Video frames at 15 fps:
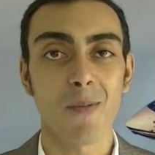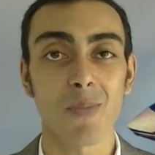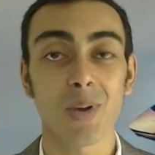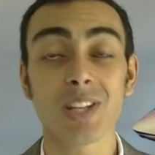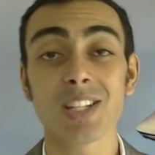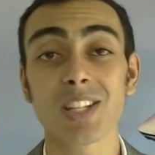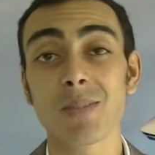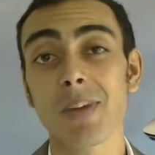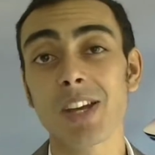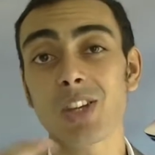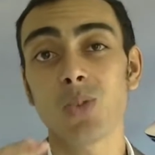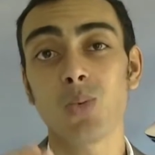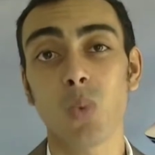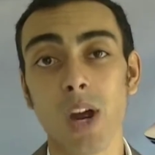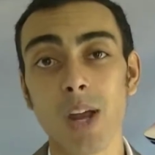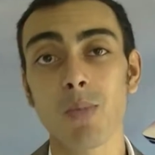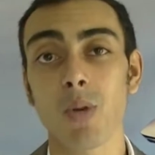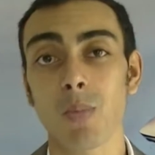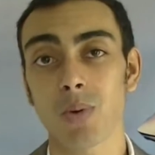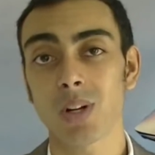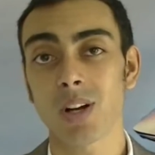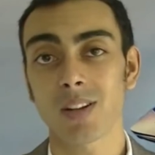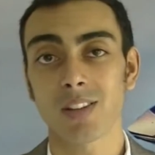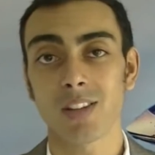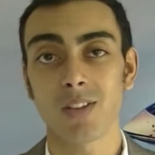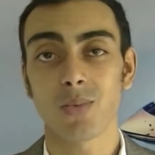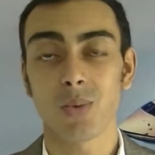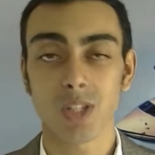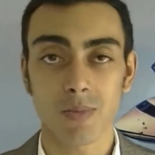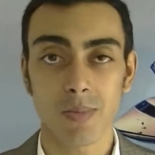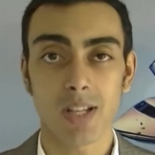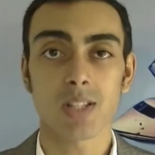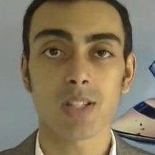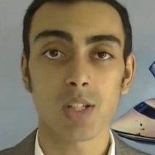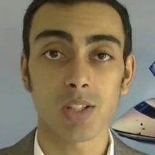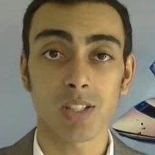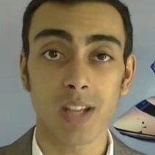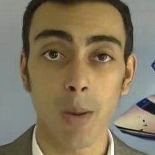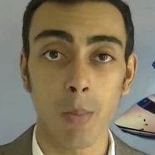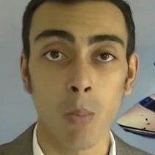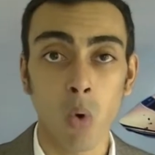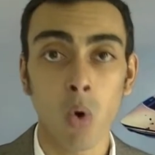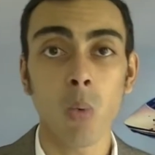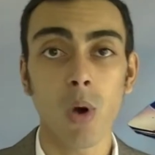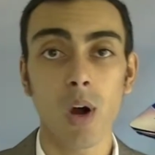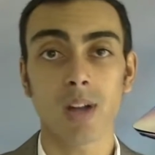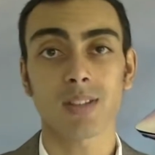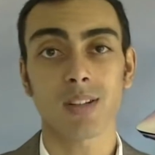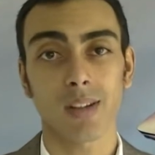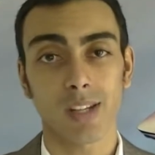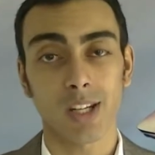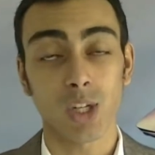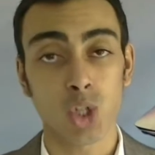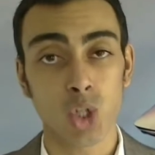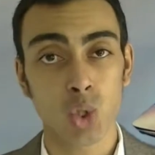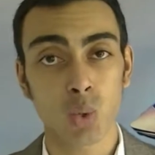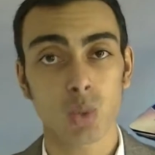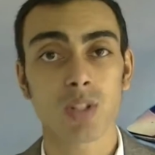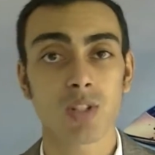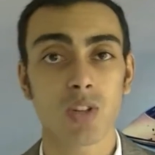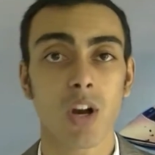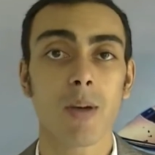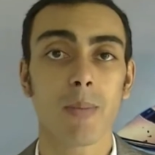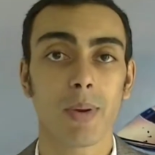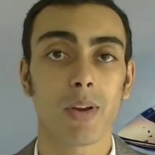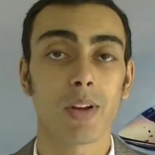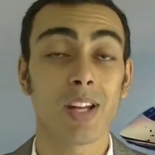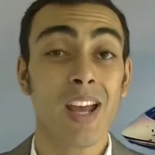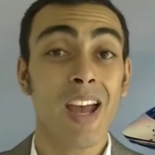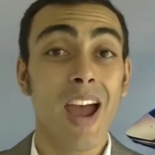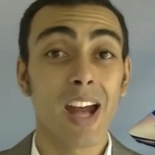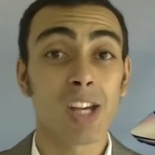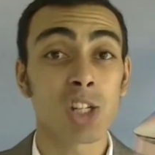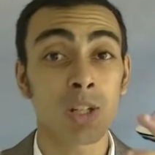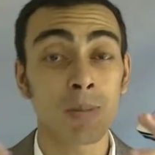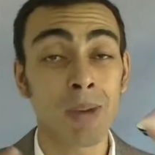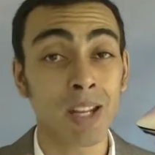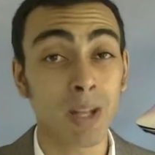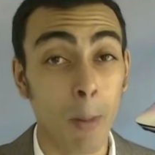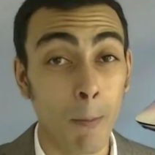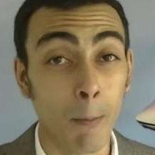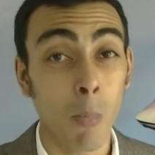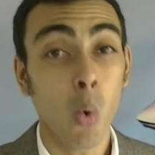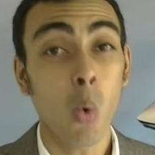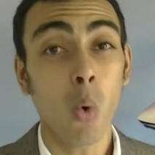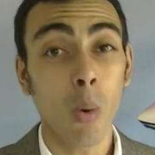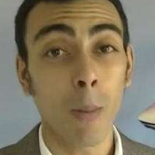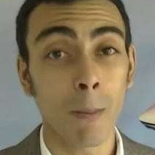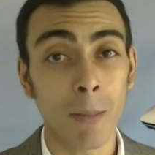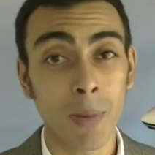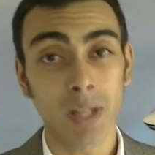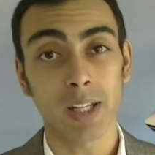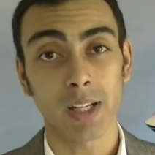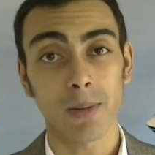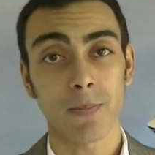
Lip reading: because it can make you way more productive, which means you can get more work done in a shorter time period and you can make more money.